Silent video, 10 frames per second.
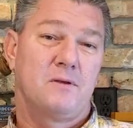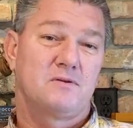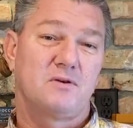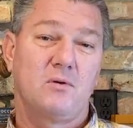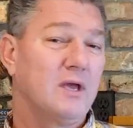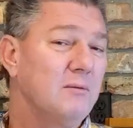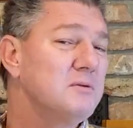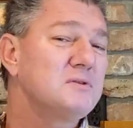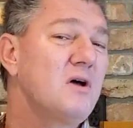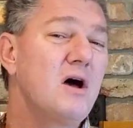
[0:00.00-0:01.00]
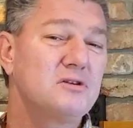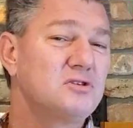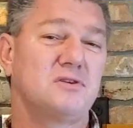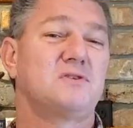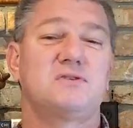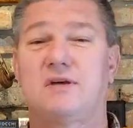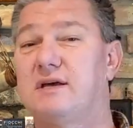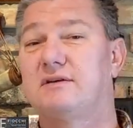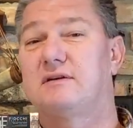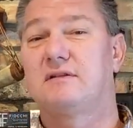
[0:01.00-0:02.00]
So he was not just
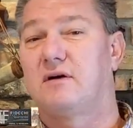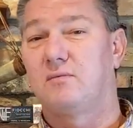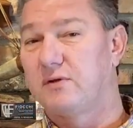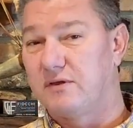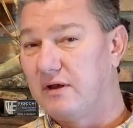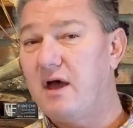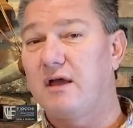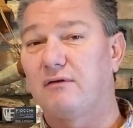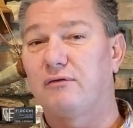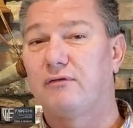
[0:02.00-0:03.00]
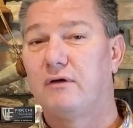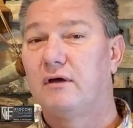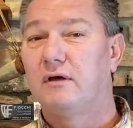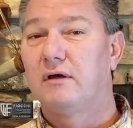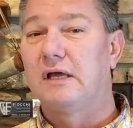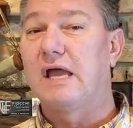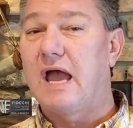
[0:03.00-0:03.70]
standing there with the knife. He